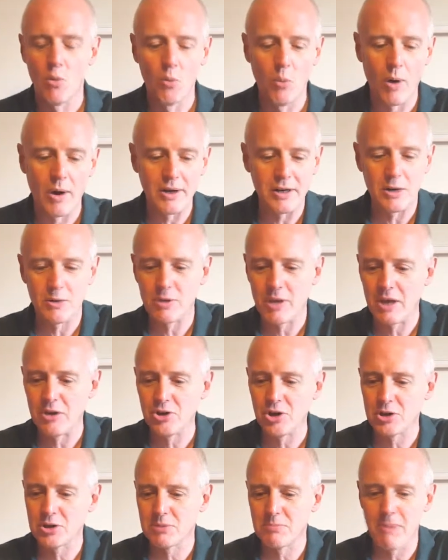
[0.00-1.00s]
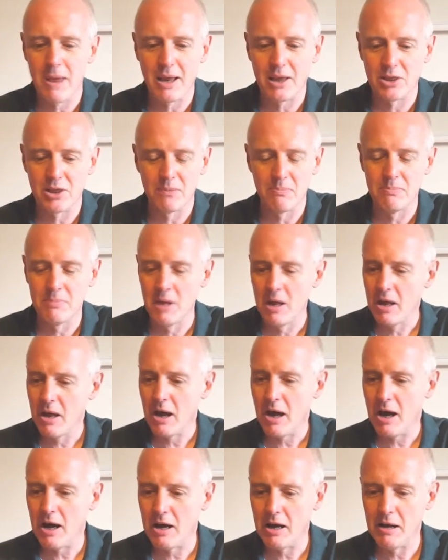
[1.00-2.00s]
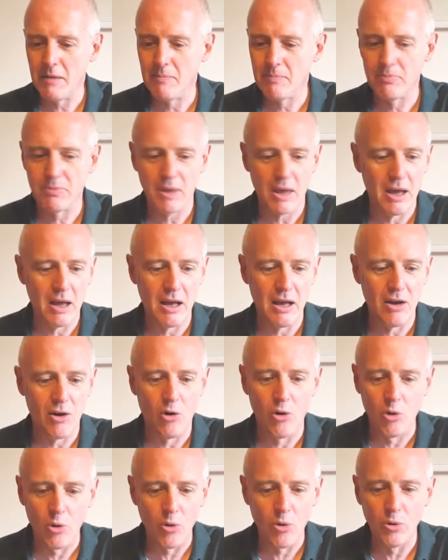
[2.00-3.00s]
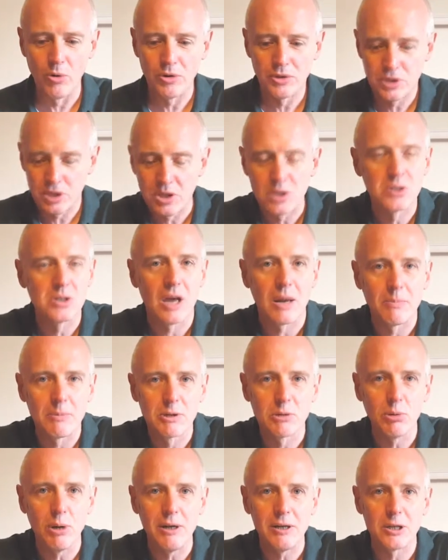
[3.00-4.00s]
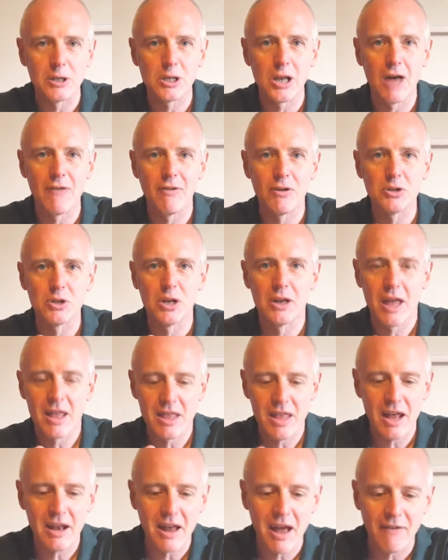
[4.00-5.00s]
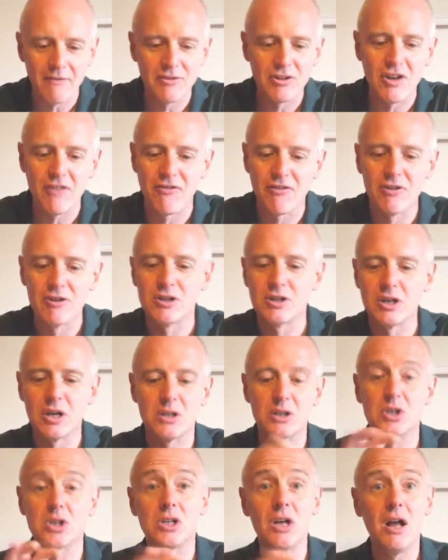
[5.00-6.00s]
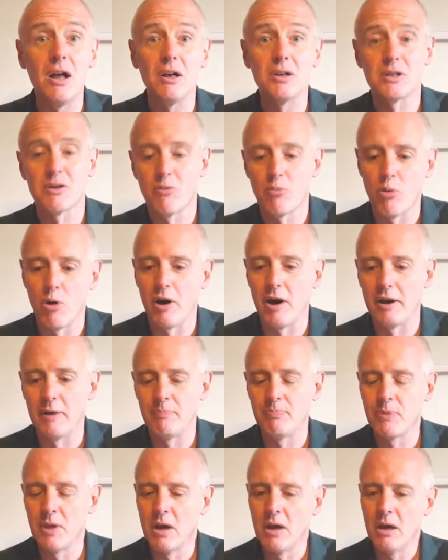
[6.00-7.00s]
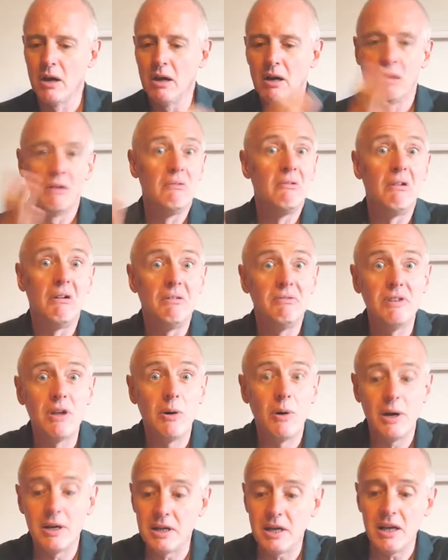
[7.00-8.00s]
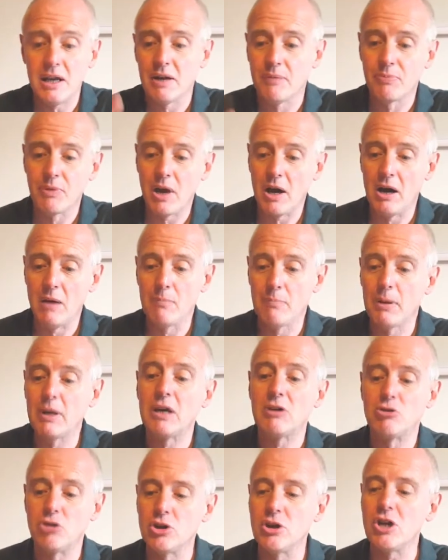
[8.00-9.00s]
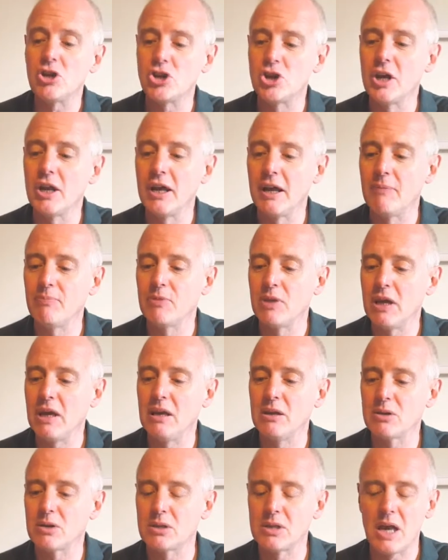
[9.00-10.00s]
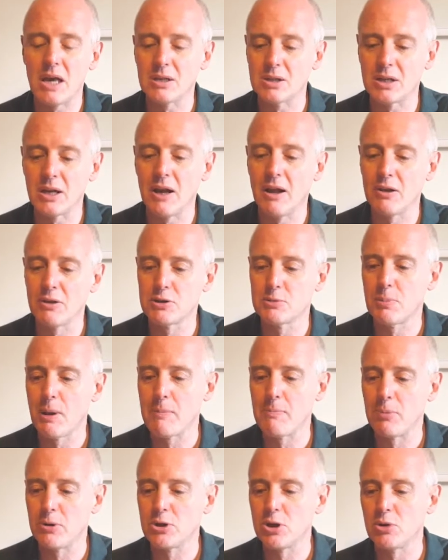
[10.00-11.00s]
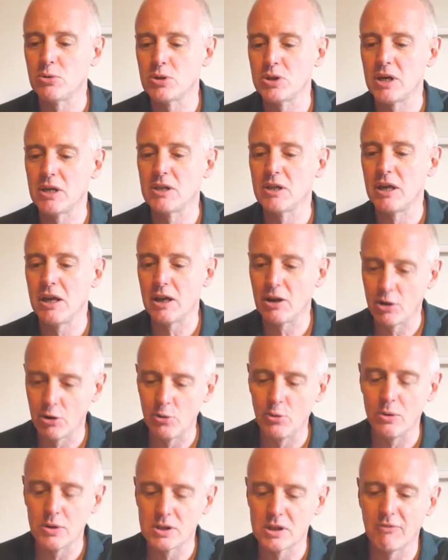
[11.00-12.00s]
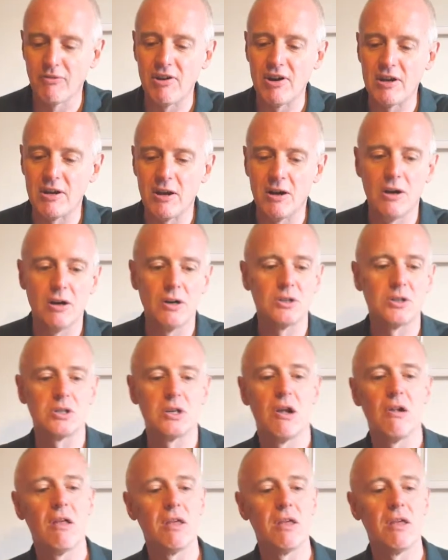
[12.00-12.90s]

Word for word: Why don't they just make them um, uh, all to the same sweetness levels and then have different styles of wine? No idea. Uh, but traditionally, the Sercial has been produced in the coolest vineyards